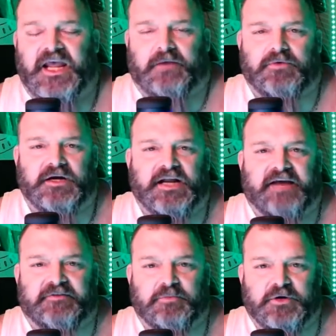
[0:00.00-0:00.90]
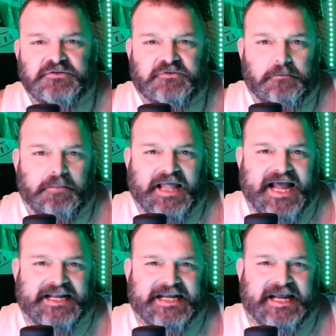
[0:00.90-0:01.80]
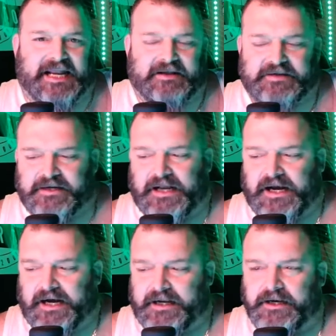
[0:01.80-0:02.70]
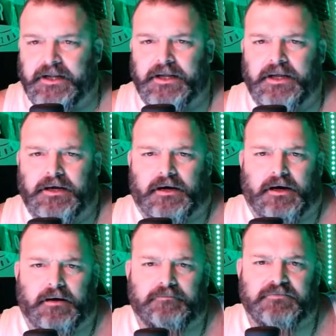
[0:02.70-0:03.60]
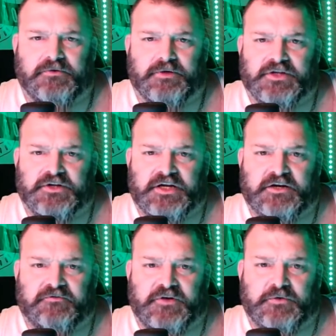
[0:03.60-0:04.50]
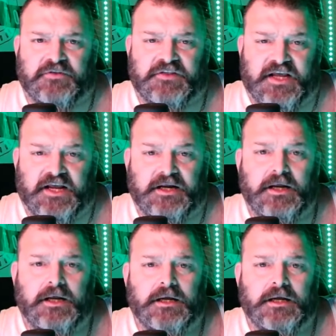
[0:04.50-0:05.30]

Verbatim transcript: and we're going to have the boys from Blackcat Elliot on um, doing a little interview thing.